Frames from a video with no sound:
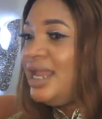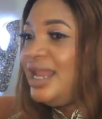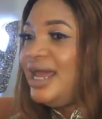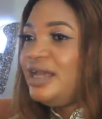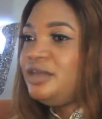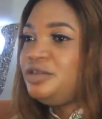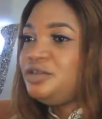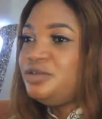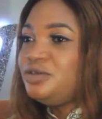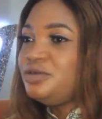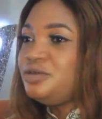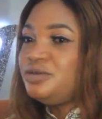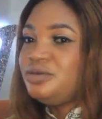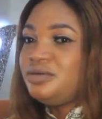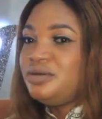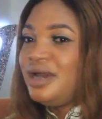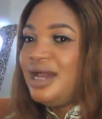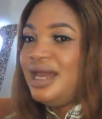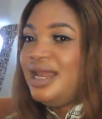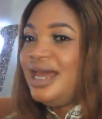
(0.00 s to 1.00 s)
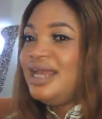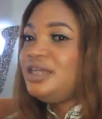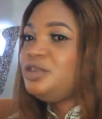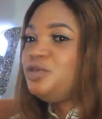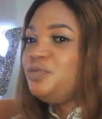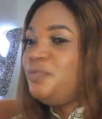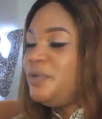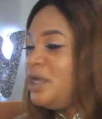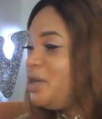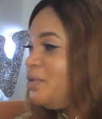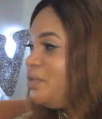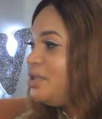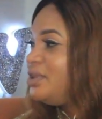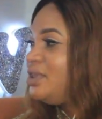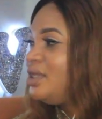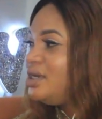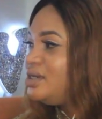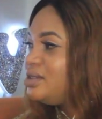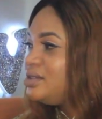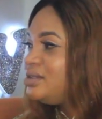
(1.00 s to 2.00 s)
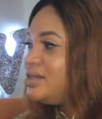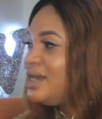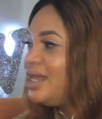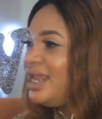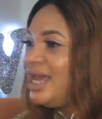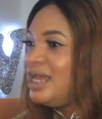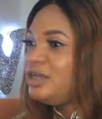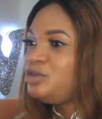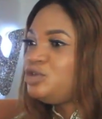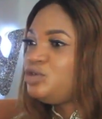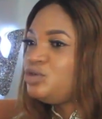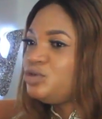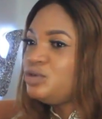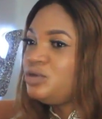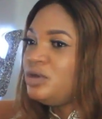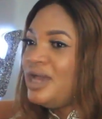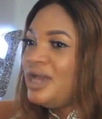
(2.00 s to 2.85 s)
I like to play with things. I like to